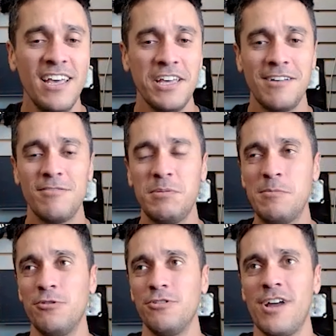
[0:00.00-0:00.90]
You have these
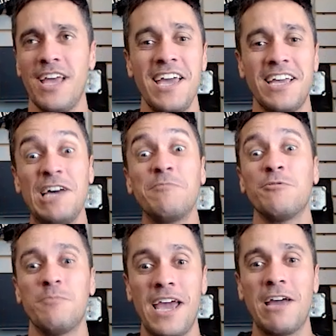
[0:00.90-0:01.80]
people, they're like, hey, can you help me with
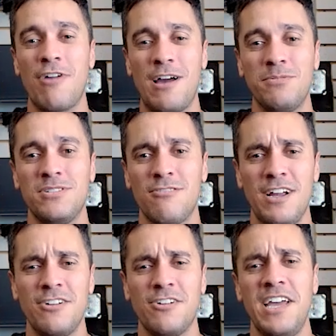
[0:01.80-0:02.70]
my hand wraps?
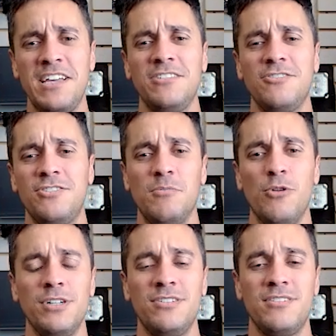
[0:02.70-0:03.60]
Right? Like, hey, these are still
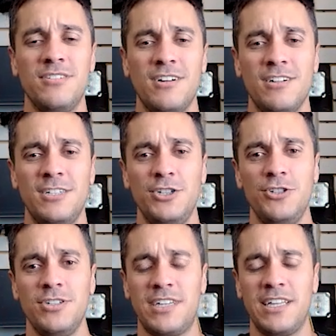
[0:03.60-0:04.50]
moist. Did you
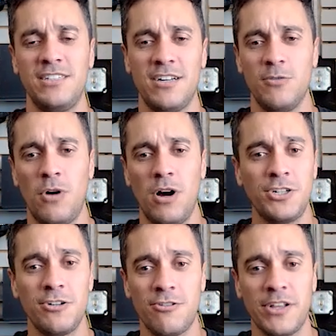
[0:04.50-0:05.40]
just get these out of the
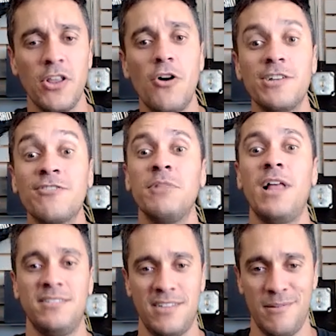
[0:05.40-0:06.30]
washer? And they're like, no, it's from
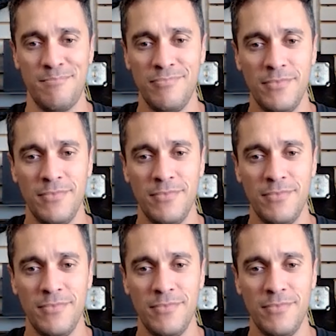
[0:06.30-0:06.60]
last time.